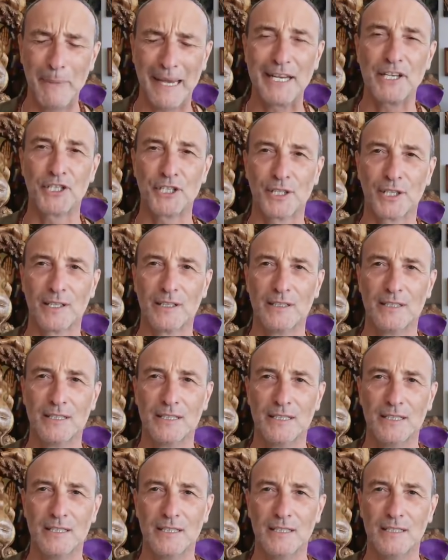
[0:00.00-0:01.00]
special
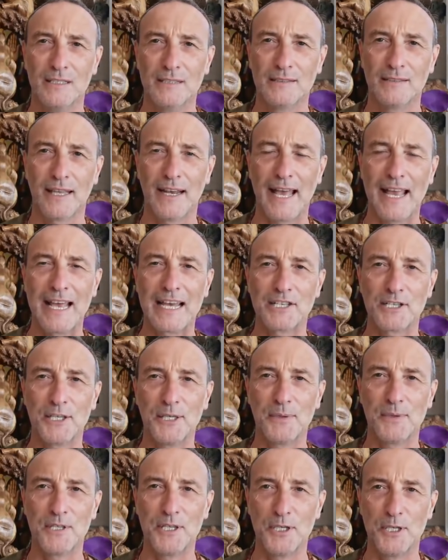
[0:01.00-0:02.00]
that I
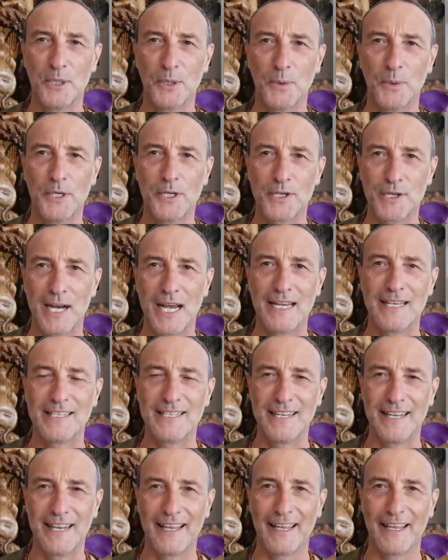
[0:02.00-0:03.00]
ask you to do and try
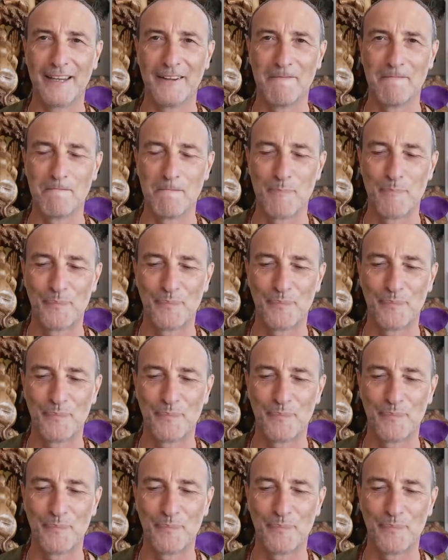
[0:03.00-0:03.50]
today.